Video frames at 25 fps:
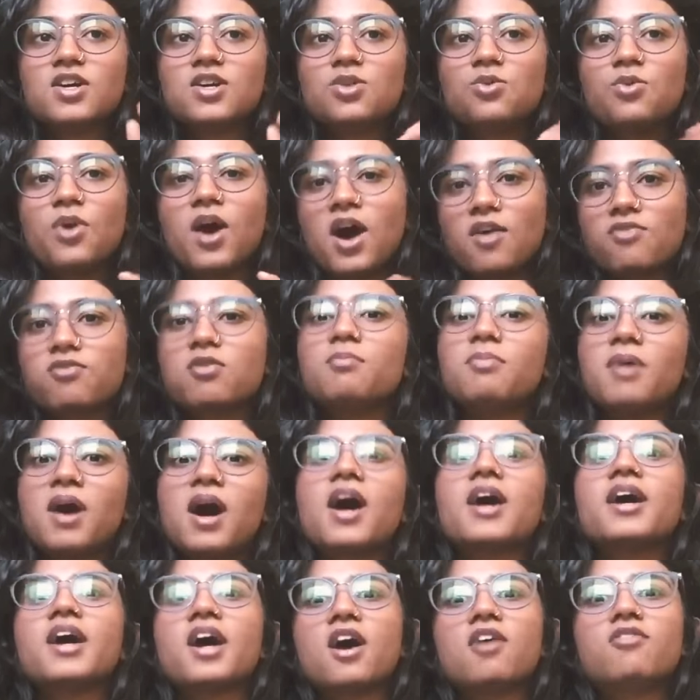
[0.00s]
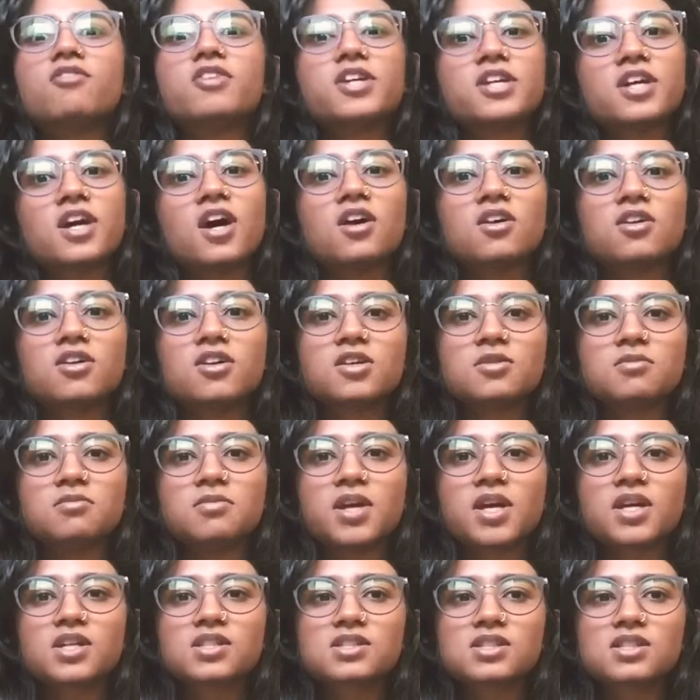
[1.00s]
you have to buy every color to
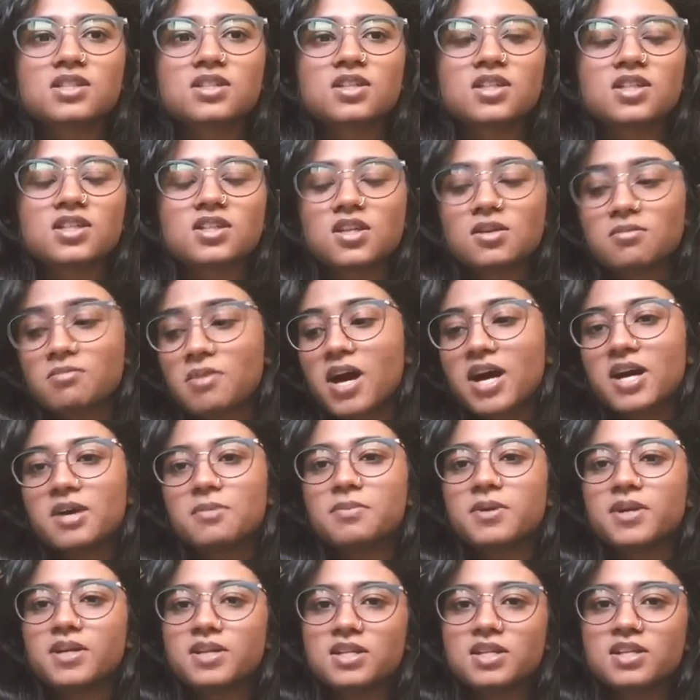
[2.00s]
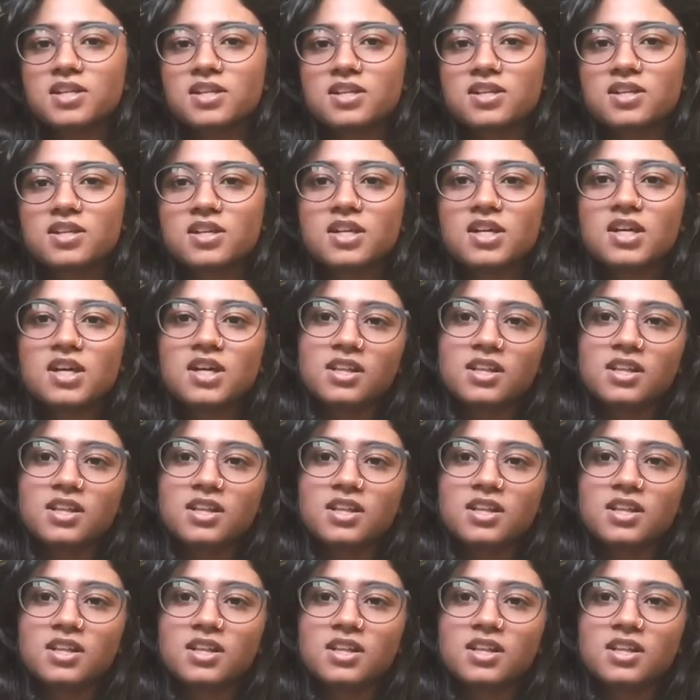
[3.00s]
mix it, in my opinion.